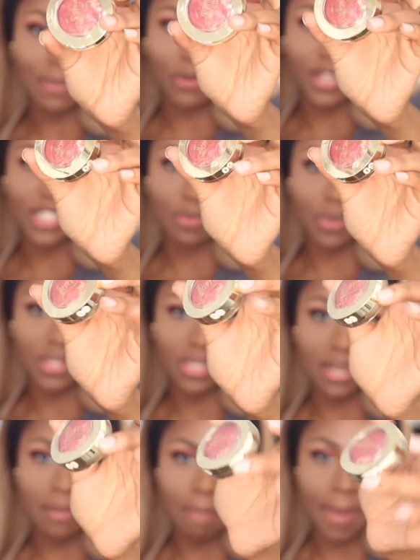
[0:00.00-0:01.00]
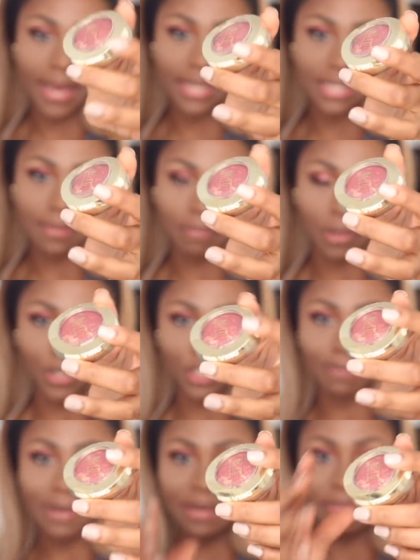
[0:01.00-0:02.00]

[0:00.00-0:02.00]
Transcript: I'm going to be using a Baked Blush by